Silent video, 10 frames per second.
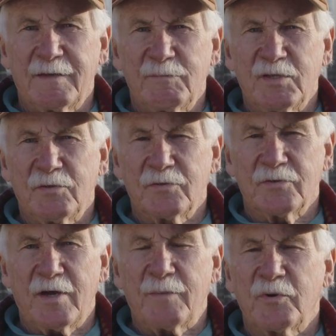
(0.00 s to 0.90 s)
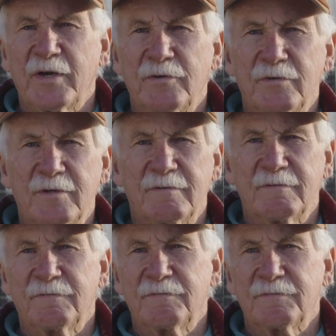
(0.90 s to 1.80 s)
I'm the owner operator
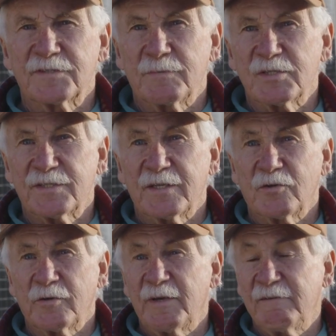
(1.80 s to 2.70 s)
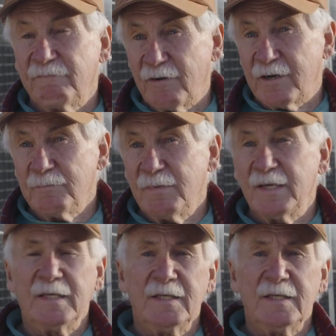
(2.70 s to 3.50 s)
of Somerset Gourmet Farm.